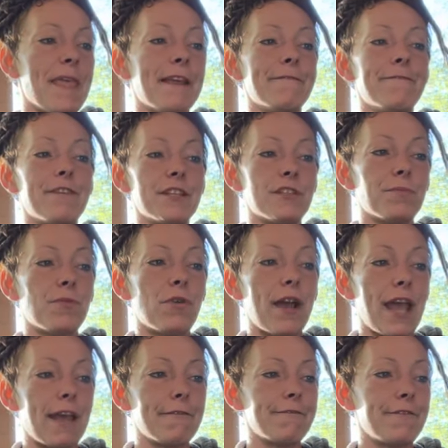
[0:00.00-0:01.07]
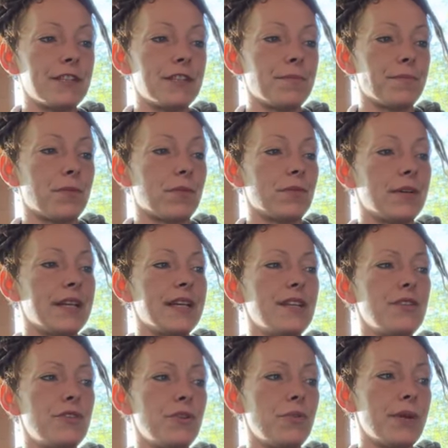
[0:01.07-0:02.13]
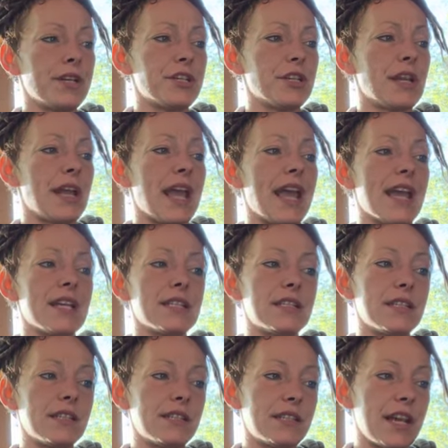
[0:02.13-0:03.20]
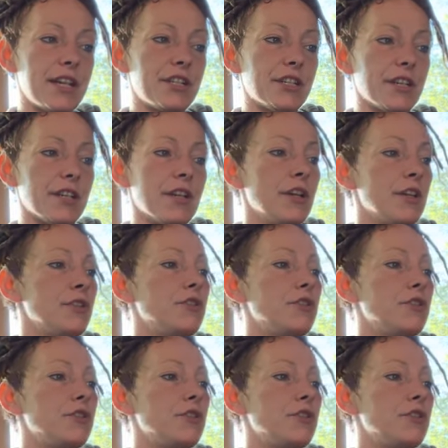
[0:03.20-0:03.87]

invisible and visible, intuition and sensation,